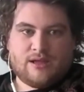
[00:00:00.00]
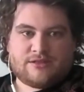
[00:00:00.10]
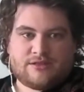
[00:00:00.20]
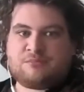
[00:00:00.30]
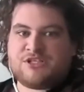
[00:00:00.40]

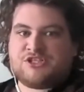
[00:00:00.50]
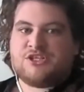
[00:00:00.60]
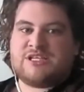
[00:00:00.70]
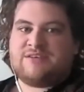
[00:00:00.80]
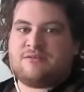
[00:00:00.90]
This position
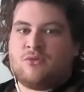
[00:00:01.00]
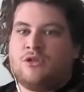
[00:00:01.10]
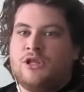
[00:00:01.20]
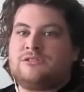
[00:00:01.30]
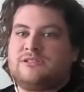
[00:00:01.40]
is even more
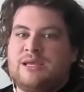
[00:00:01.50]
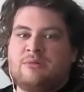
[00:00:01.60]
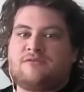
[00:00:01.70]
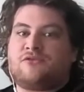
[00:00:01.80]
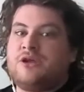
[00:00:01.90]
loosely
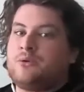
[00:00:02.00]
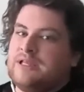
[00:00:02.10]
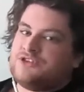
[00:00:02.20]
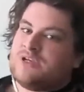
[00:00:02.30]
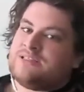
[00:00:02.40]
but frequently
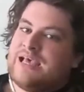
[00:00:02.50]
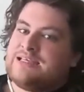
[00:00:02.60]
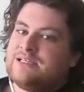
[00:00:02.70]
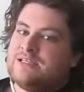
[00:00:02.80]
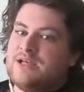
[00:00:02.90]

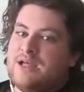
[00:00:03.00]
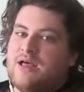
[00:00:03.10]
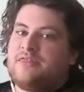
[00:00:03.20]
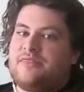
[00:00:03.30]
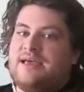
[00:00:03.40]
translated as
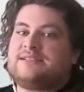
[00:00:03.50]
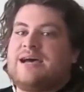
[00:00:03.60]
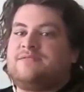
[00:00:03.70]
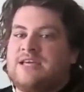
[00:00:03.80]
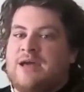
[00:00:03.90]
things
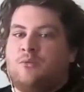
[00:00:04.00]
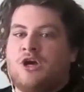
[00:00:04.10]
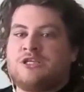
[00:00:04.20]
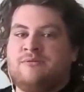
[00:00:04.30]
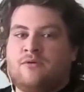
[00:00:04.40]
have to get
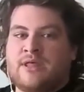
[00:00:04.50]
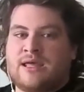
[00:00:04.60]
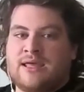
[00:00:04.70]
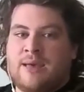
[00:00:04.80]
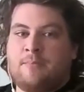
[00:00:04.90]
worse before they
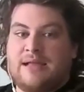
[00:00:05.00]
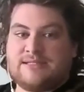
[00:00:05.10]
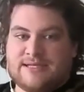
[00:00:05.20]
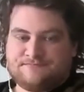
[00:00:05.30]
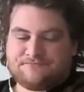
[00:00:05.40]
can get
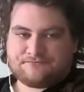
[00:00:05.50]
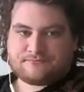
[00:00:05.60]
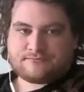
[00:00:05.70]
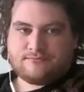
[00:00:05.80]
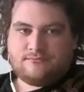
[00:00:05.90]
better.
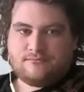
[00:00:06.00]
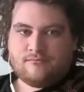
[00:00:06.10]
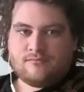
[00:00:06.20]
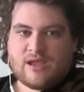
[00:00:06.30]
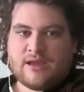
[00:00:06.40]

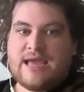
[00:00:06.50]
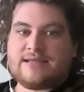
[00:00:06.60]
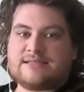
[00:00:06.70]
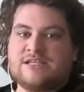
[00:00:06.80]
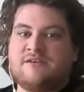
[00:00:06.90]
And
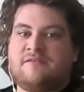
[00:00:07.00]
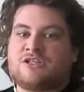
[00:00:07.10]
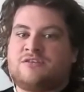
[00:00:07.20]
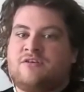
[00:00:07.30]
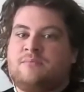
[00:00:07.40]
yet, as the
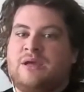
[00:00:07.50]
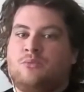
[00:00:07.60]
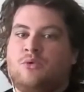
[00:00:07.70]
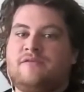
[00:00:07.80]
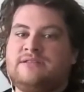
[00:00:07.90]
philosopher Pete
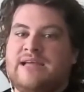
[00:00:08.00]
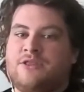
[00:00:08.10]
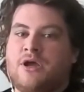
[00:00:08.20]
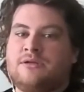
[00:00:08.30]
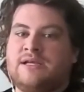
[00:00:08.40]
Wolfendale
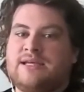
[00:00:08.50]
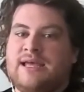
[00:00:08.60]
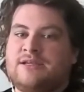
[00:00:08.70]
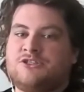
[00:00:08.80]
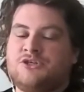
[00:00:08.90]
noted
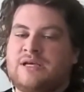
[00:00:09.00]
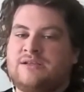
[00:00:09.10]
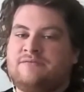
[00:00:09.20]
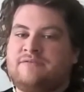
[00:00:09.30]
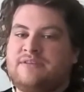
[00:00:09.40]
in
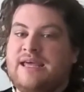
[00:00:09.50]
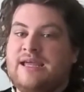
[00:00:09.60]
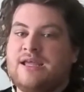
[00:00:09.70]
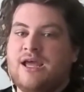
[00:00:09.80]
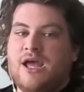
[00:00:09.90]
2015,
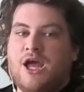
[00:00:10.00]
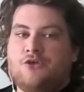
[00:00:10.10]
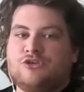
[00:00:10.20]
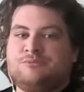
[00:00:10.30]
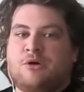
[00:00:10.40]

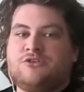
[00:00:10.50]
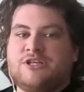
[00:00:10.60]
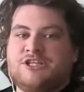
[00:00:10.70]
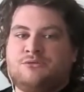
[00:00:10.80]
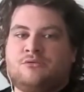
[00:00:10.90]
responding
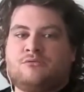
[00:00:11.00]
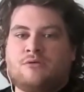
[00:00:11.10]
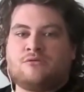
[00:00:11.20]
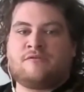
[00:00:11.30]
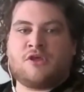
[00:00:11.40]
to a
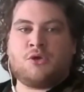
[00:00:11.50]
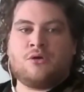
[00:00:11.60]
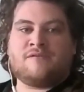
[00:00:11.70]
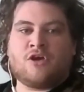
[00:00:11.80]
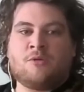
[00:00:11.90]
review
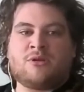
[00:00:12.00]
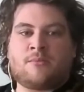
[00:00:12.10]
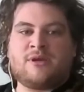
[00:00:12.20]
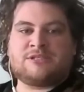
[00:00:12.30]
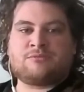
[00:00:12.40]
of
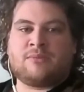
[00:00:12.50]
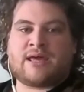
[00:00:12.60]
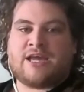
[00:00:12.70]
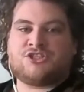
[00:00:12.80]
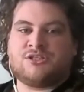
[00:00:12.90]
Urbanomic's
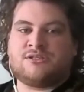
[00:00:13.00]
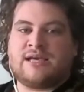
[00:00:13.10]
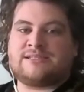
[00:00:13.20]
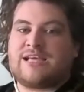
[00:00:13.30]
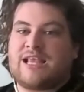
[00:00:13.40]
publication
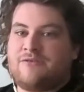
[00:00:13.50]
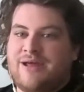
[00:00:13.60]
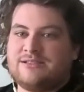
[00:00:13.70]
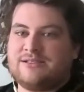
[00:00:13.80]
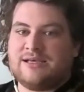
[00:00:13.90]

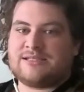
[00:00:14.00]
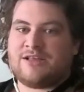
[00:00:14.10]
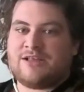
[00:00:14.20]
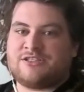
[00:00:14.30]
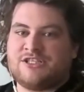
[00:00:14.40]
Accelerate, the
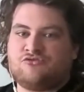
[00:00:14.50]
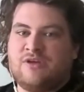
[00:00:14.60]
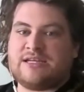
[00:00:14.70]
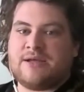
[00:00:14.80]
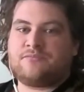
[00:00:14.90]
Accelerationist Reader,